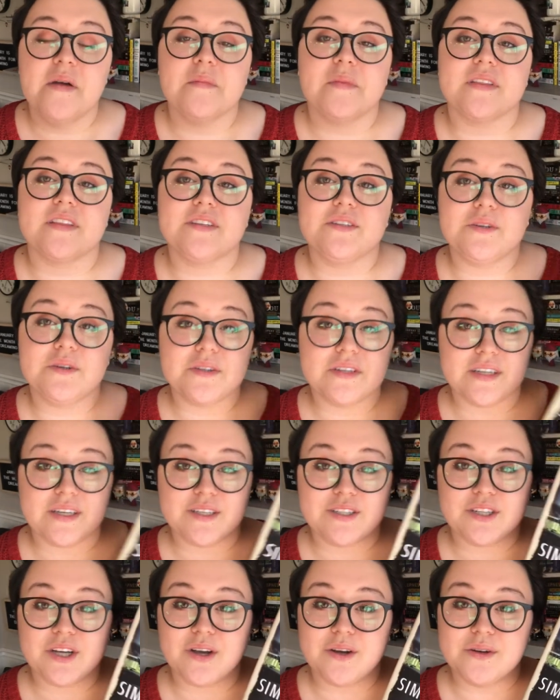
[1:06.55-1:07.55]
But the two that
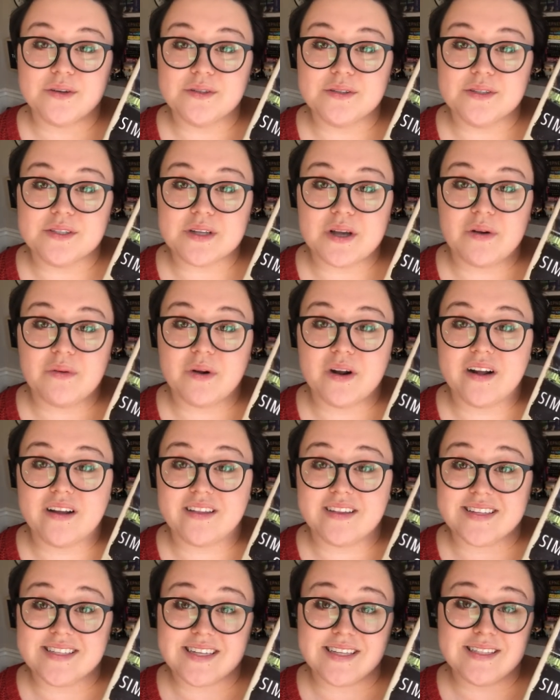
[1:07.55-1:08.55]
I chose were
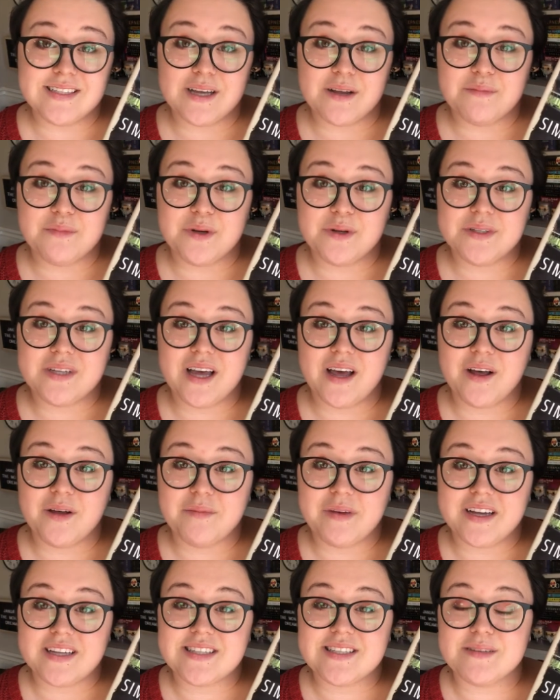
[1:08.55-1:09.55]
The Sundown Motel
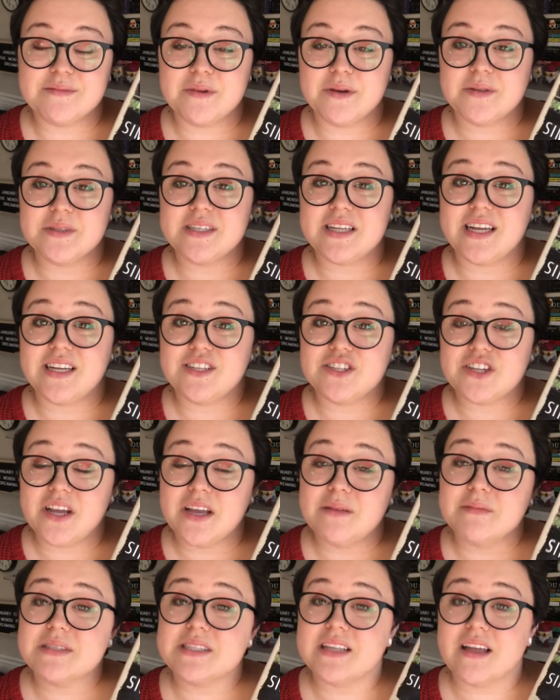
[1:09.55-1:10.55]
by Simone Saint
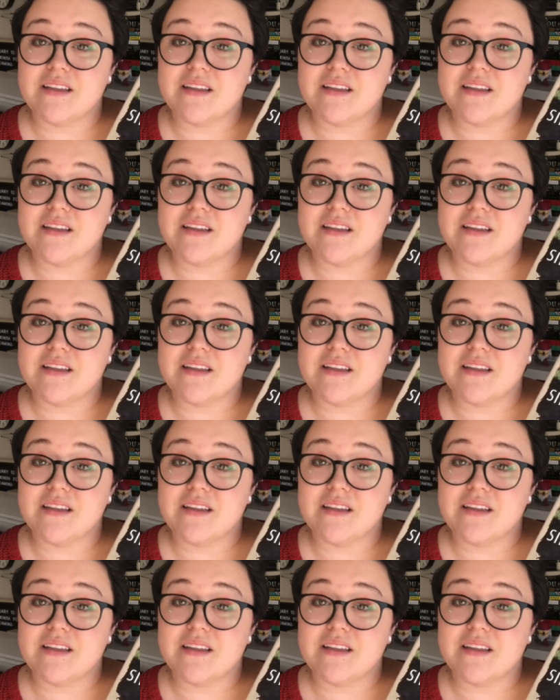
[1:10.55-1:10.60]
James.